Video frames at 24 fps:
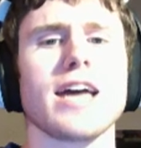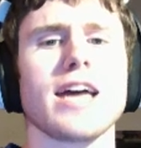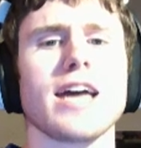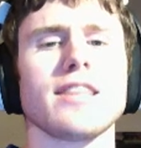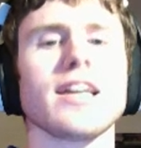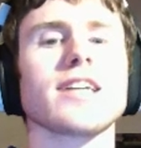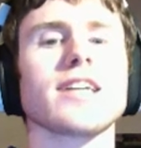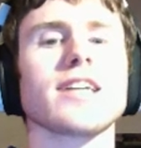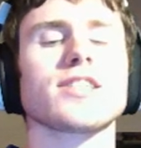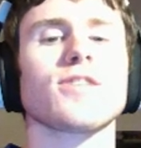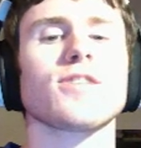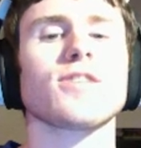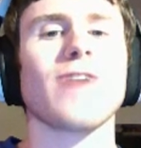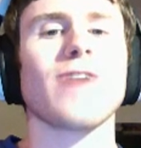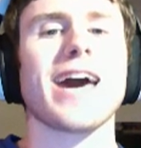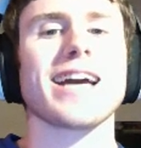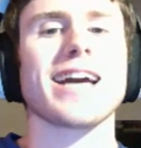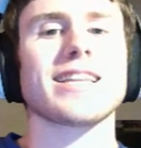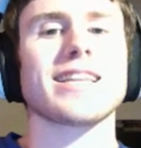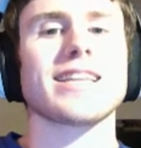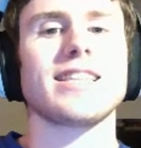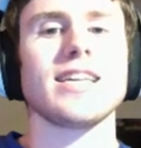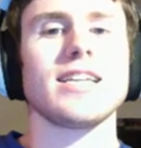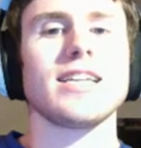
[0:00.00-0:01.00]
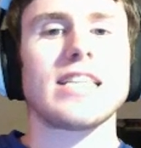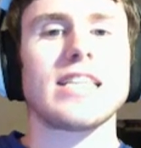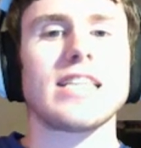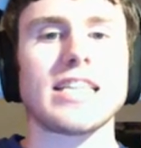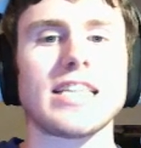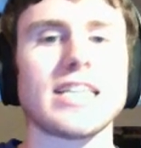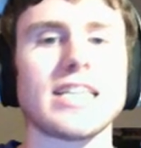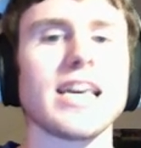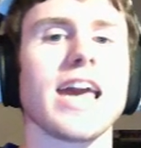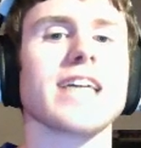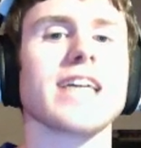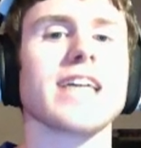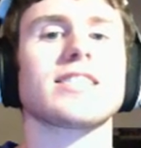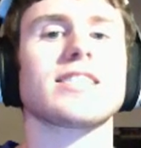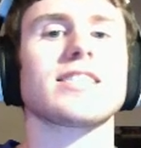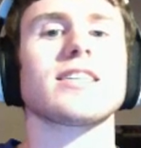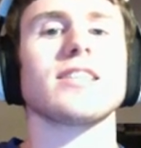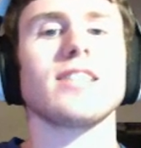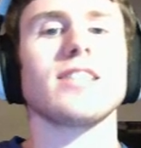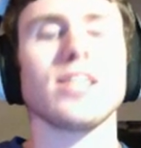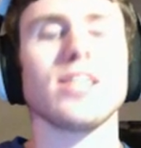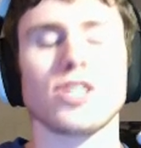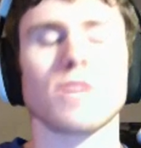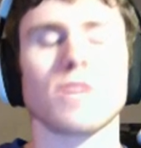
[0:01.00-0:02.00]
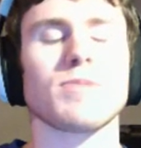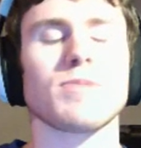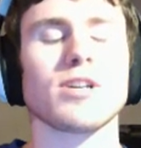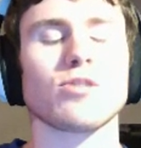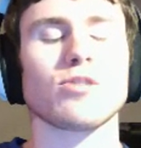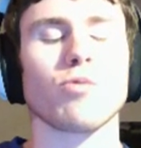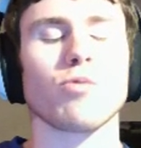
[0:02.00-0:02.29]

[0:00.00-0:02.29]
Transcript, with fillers: that is the fact that, yes, these updates